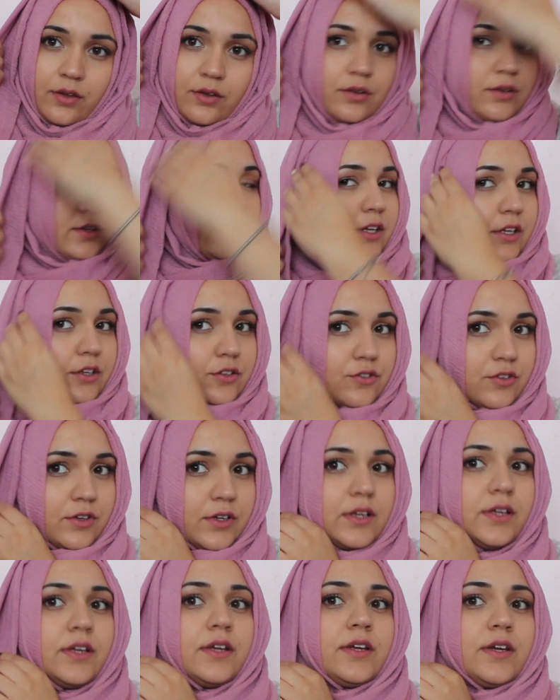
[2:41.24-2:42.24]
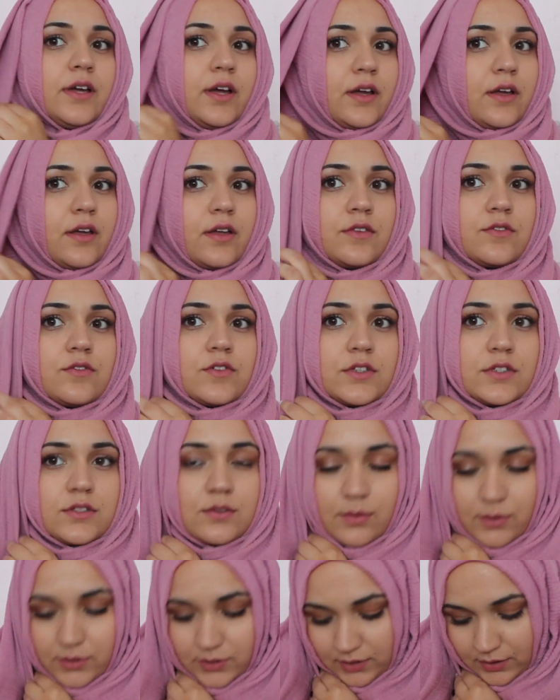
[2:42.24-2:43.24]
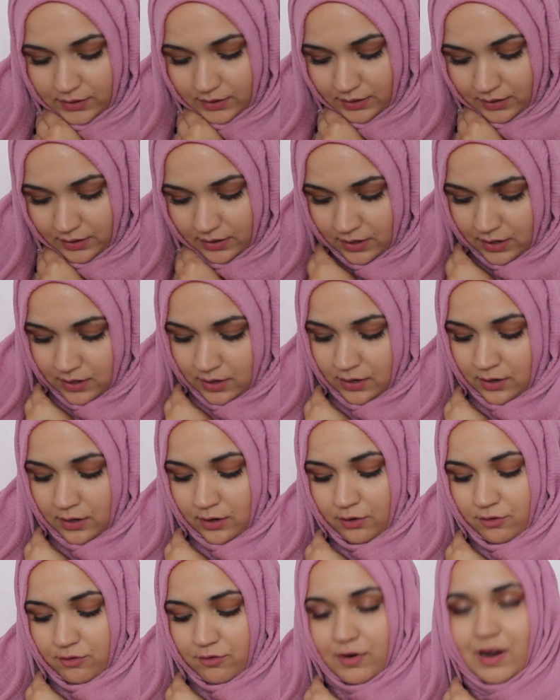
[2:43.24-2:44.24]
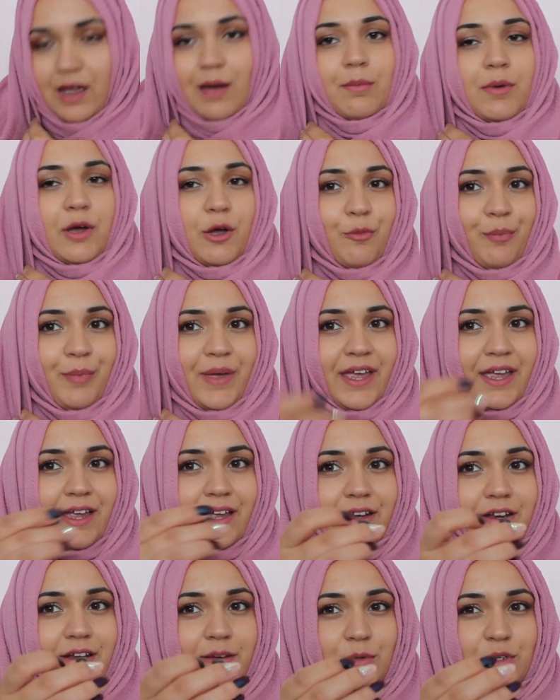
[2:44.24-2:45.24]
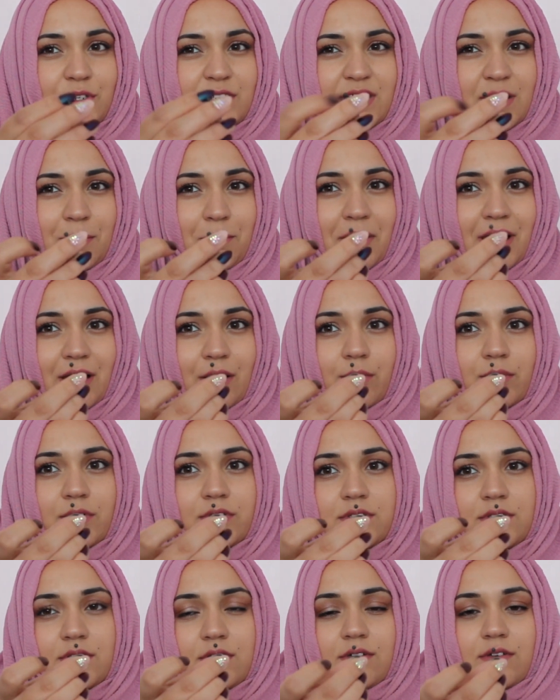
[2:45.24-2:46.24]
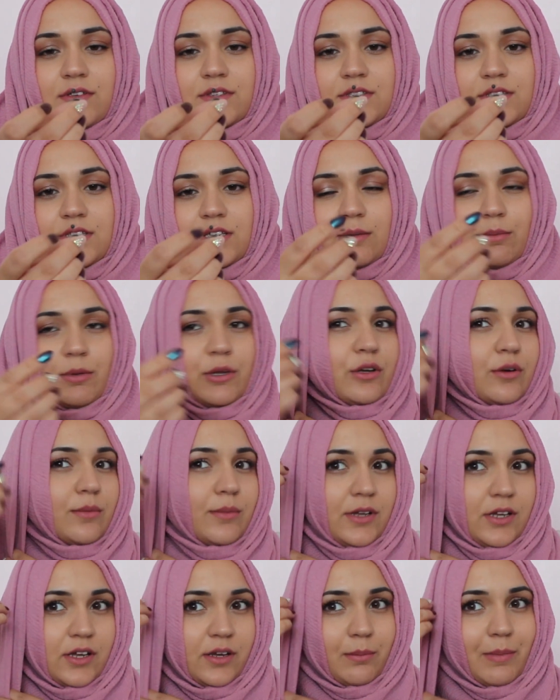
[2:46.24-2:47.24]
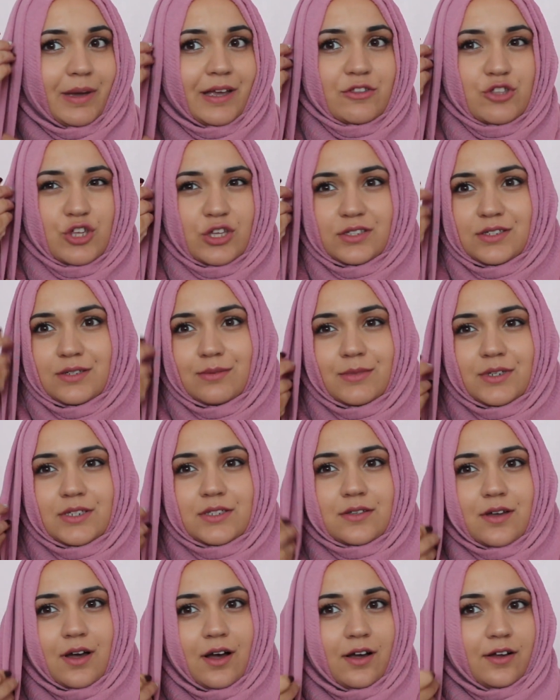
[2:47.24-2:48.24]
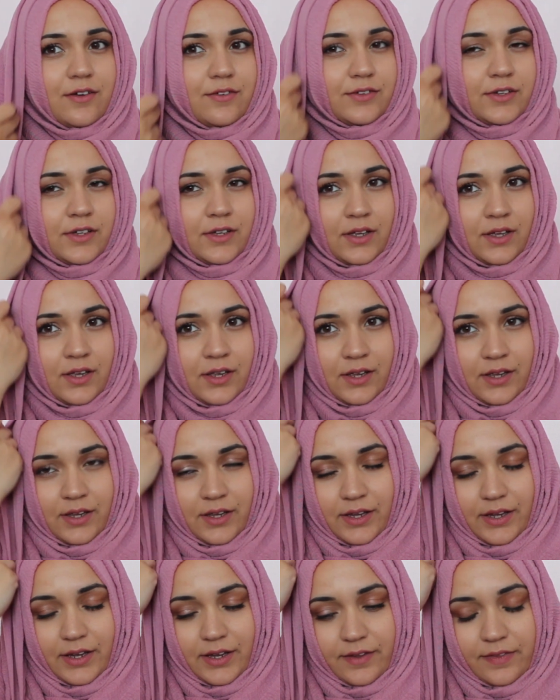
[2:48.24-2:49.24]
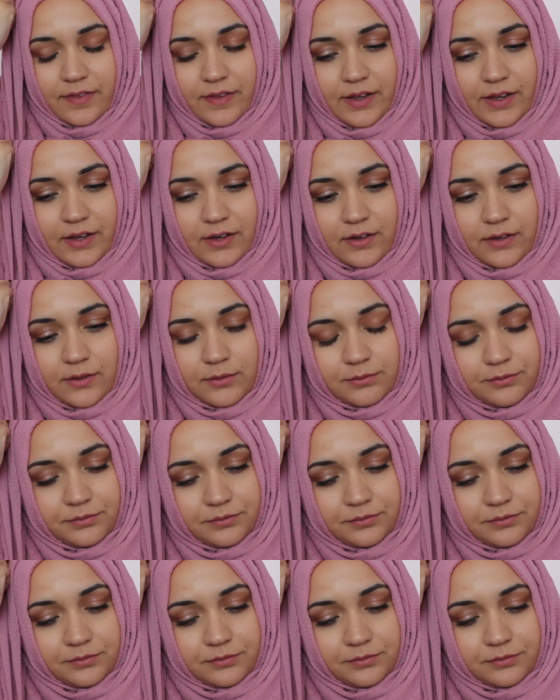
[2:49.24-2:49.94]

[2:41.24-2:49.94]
you literally just want to grab a pin. I'm using a black one so you can see, but normally I match it to my scarf, and then